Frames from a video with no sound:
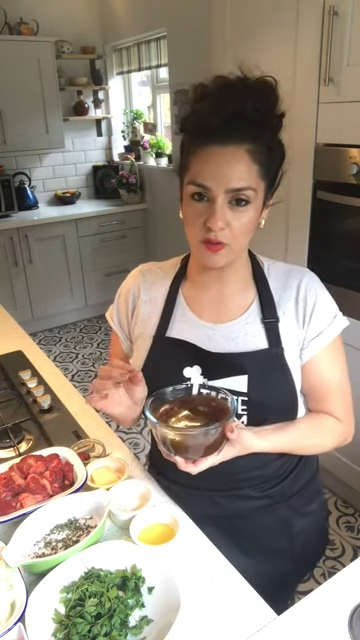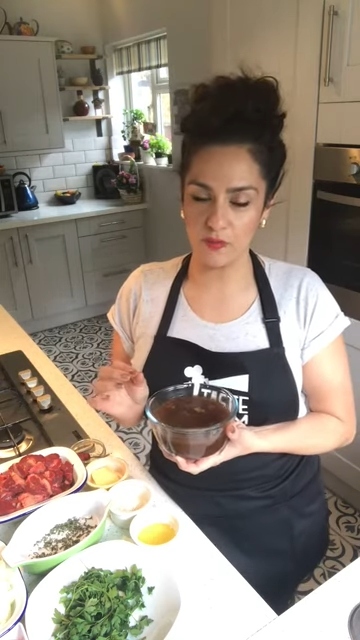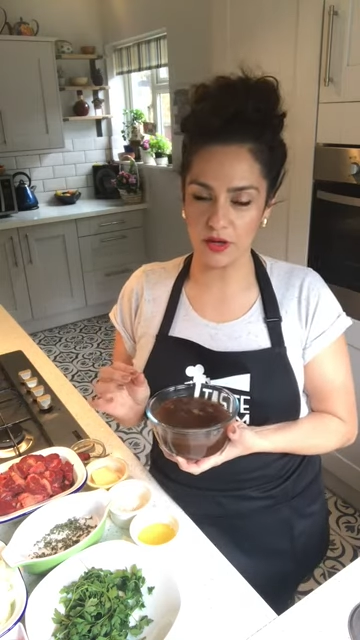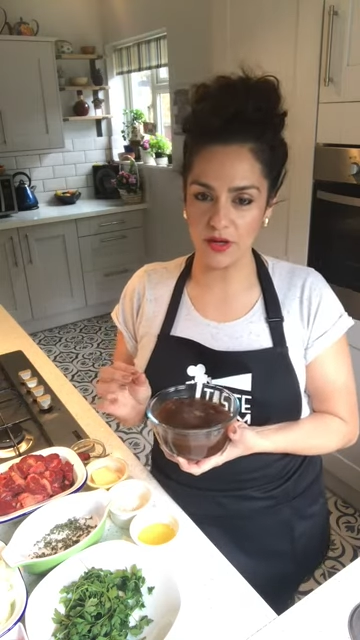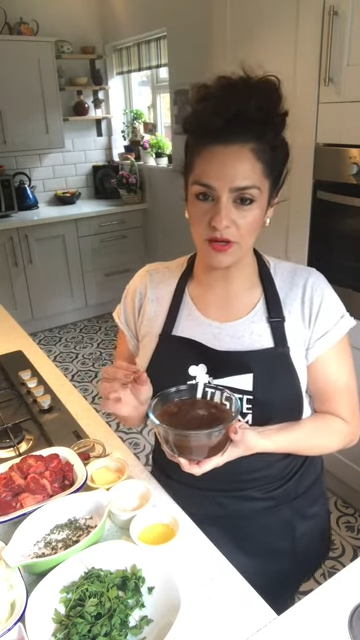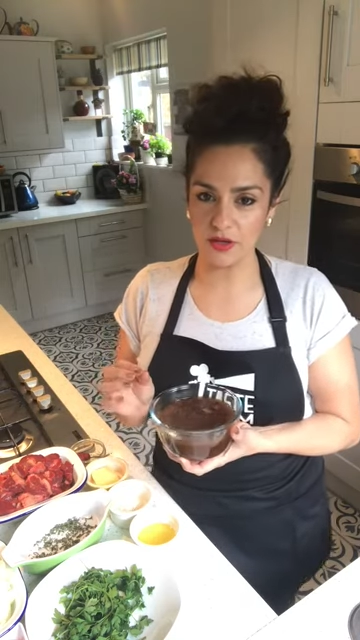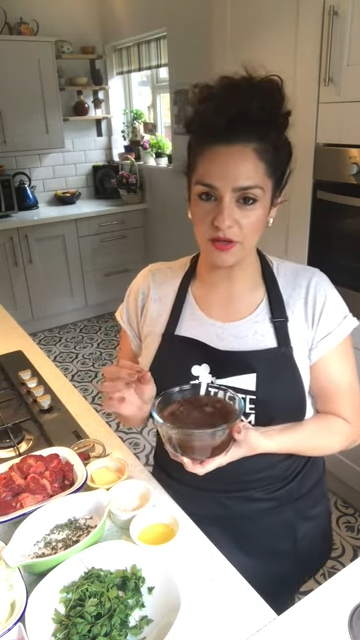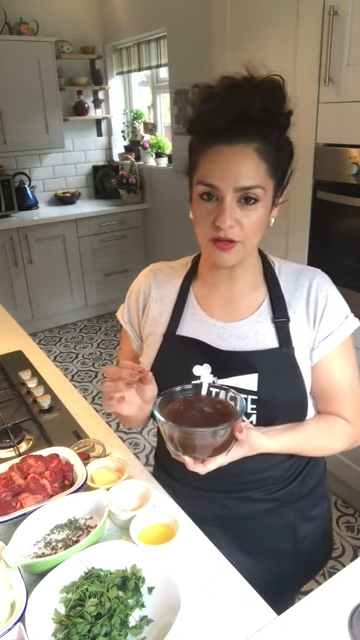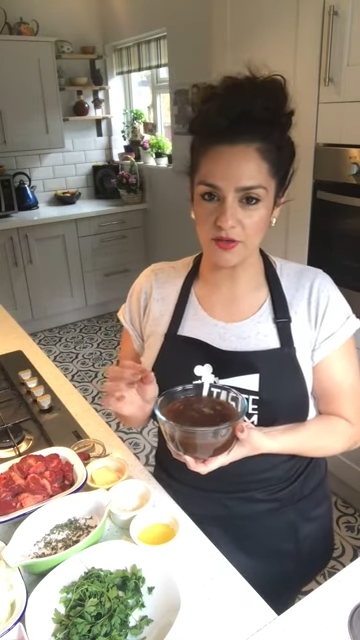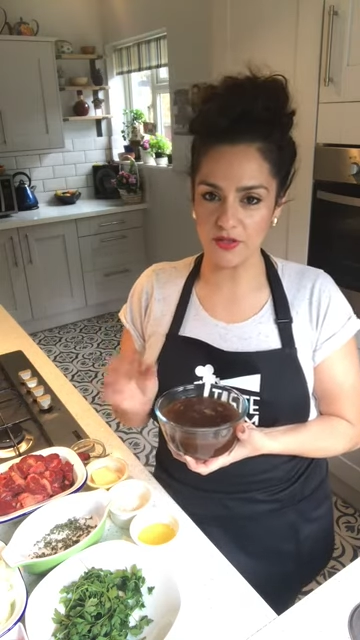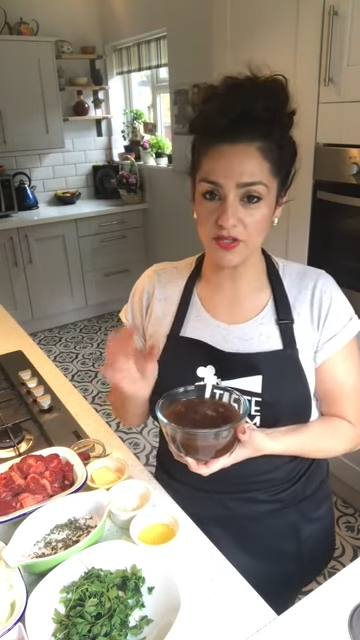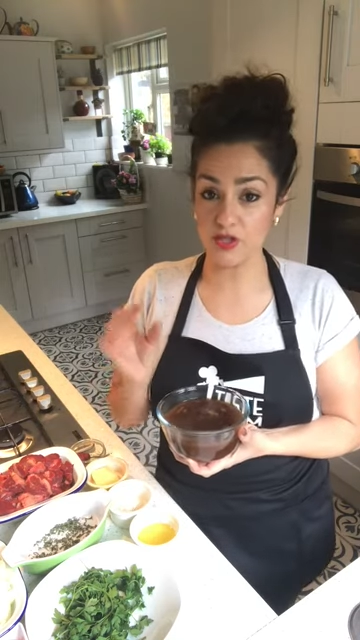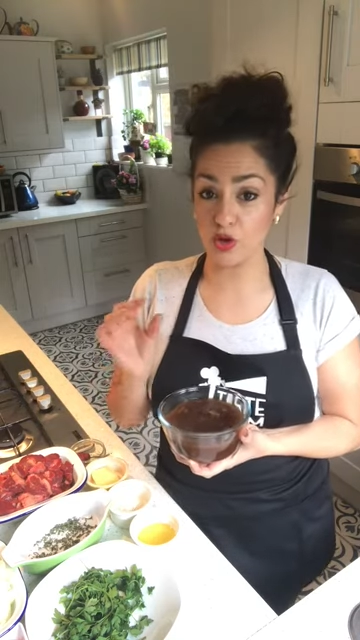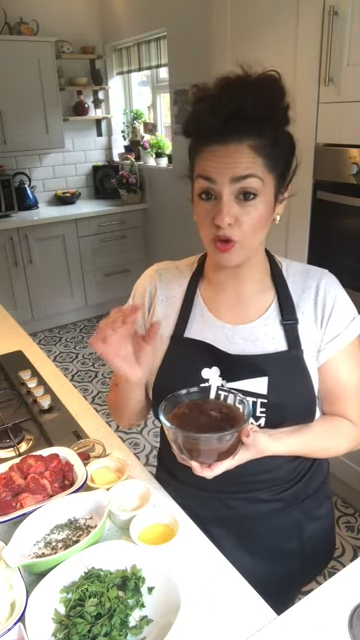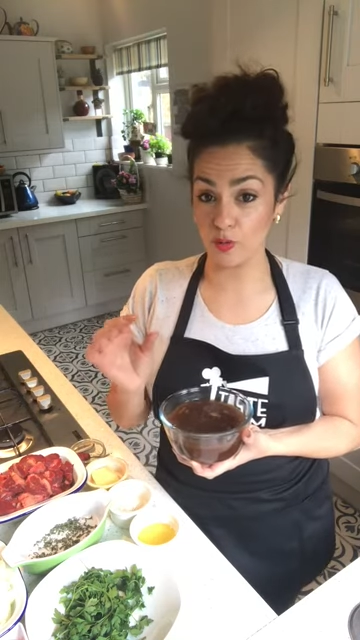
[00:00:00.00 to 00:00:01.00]
like a
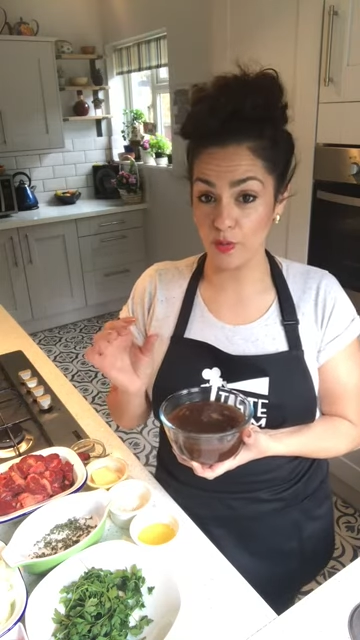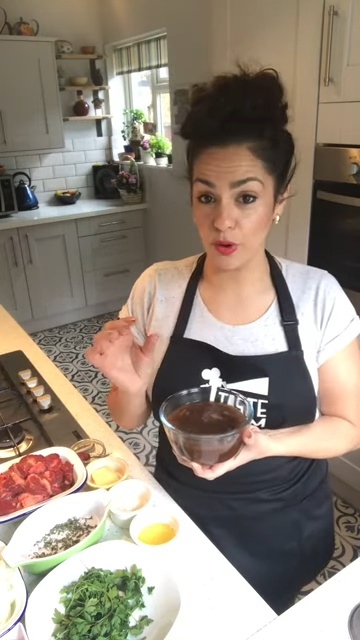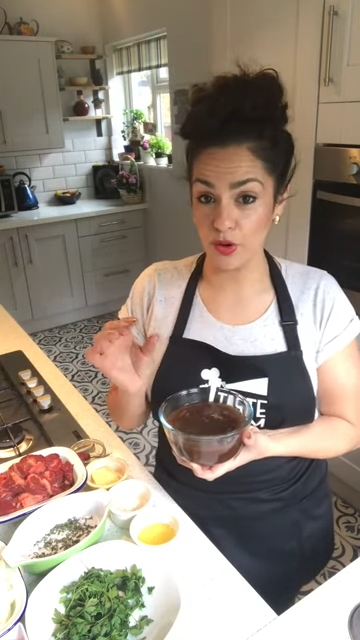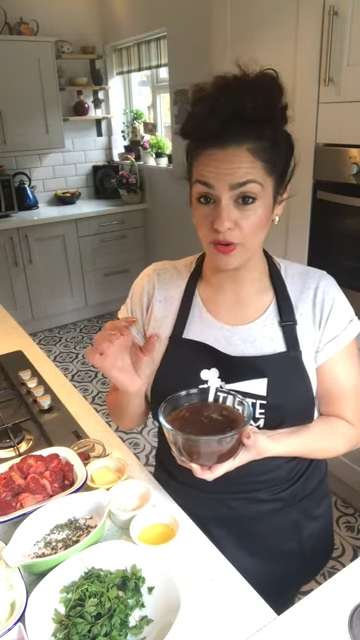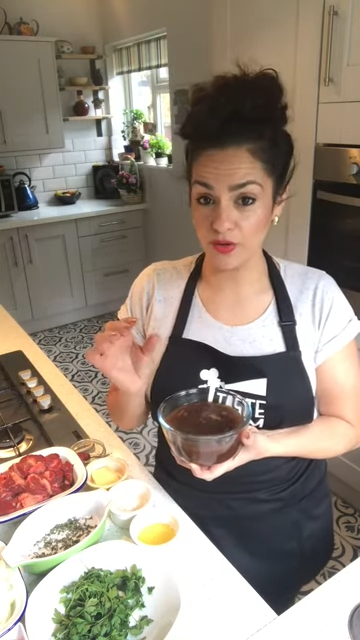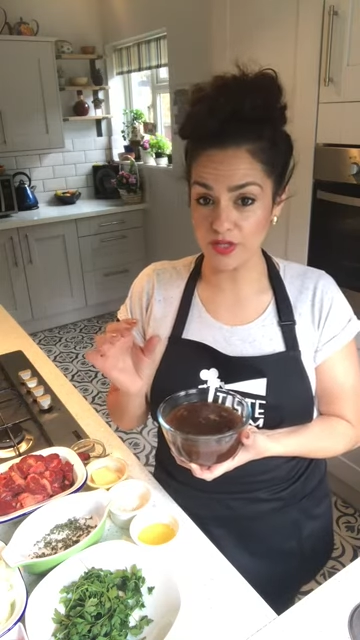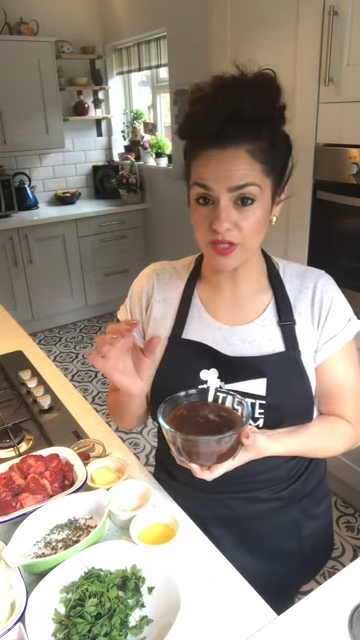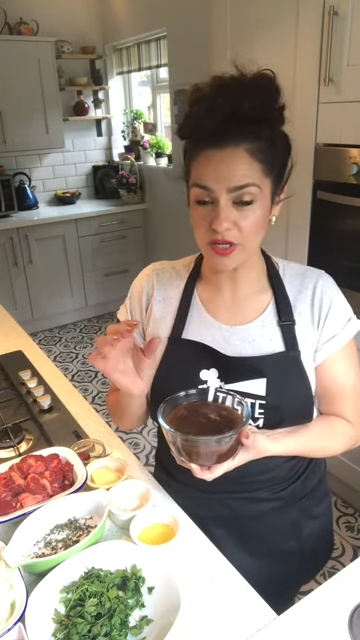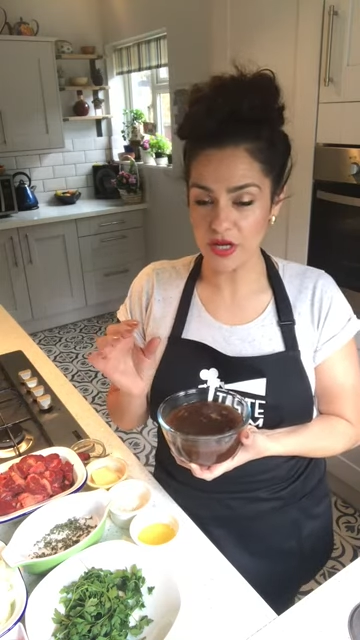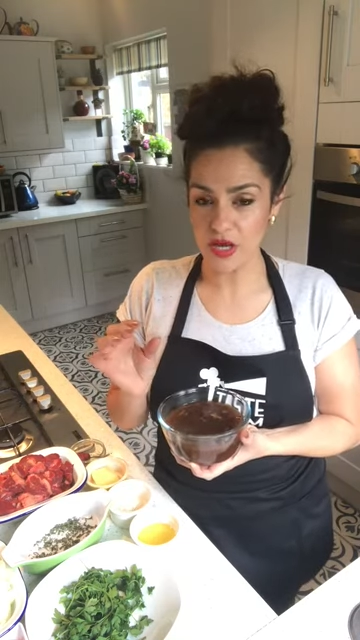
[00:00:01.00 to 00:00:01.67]
stock pot,